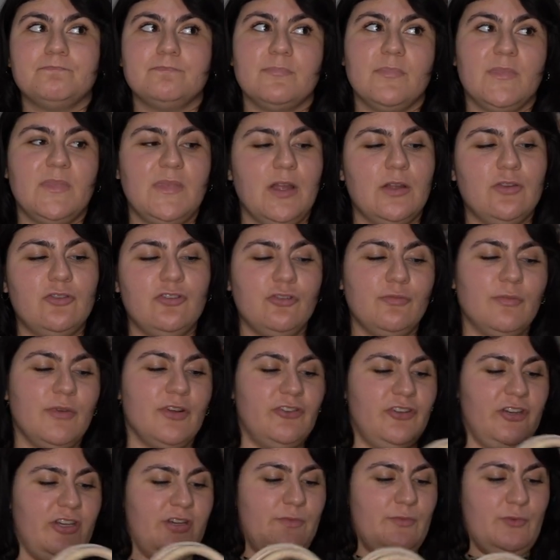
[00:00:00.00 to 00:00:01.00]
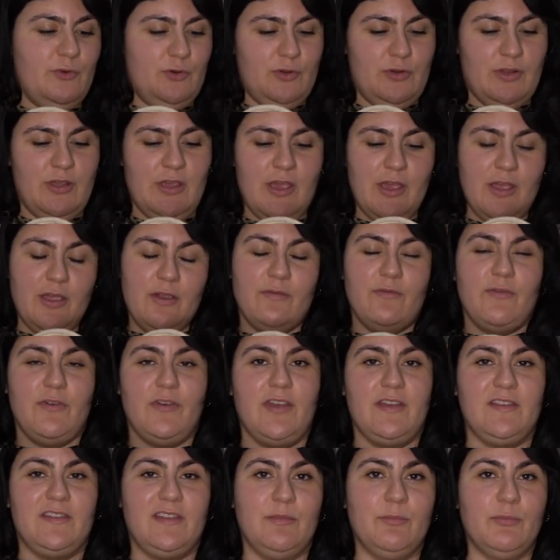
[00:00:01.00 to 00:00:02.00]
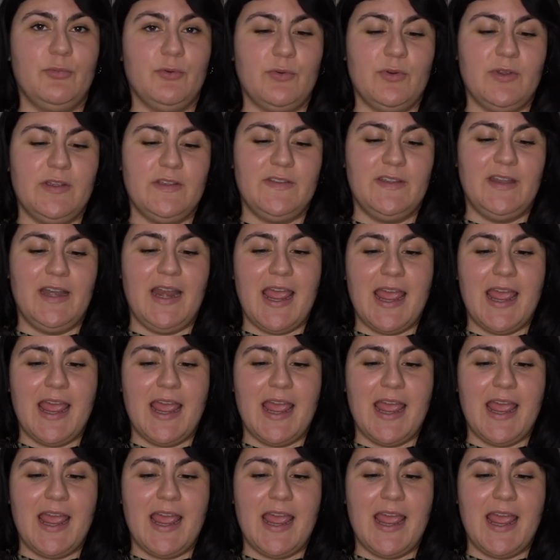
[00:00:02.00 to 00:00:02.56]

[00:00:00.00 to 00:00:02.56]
not too much anymore for that simple reason.